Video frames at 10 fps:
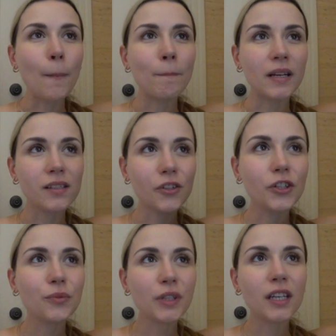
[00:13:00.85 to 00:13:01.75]
But I
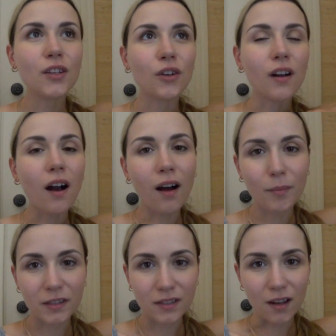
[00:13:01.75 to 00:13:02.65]
started reading your
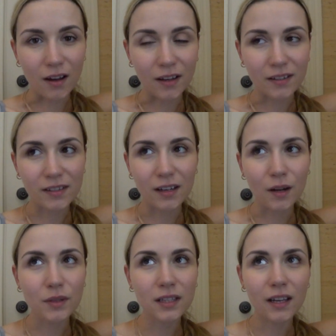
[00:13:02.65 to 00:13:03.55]
comments, guys, and
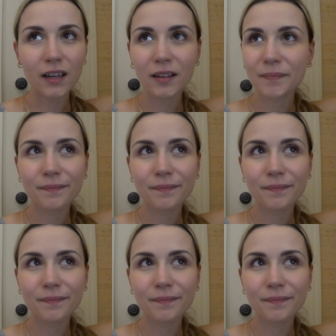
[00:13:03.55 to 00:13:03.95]
I was like,